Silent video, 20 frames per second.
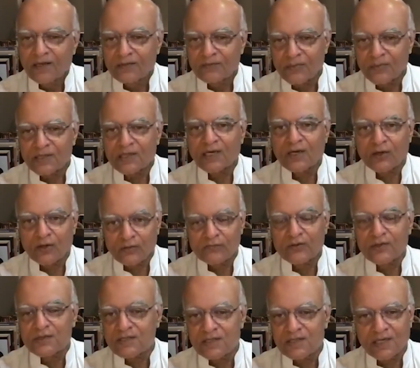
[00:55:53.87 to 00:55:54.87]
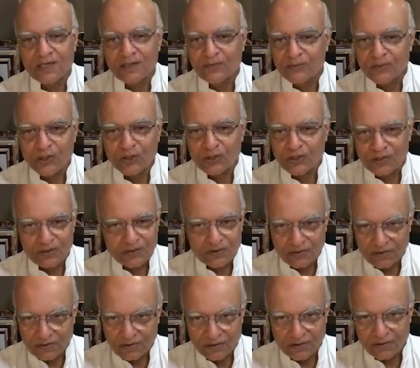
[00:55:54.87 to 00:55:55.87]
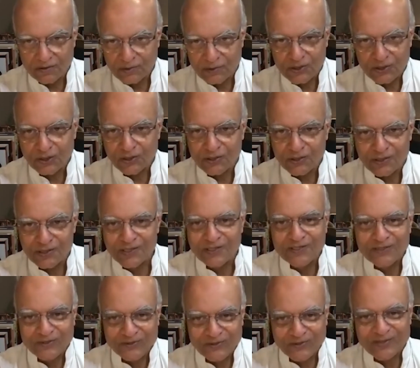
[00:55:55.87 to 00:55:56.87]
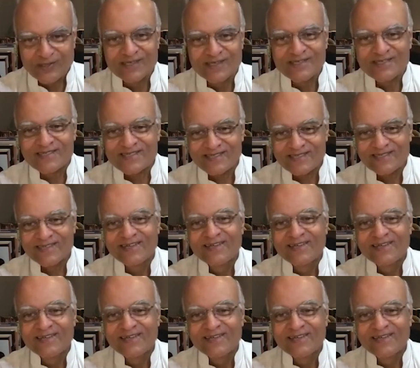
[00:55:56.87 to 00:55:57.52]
but obviously I'm not in a majority on this.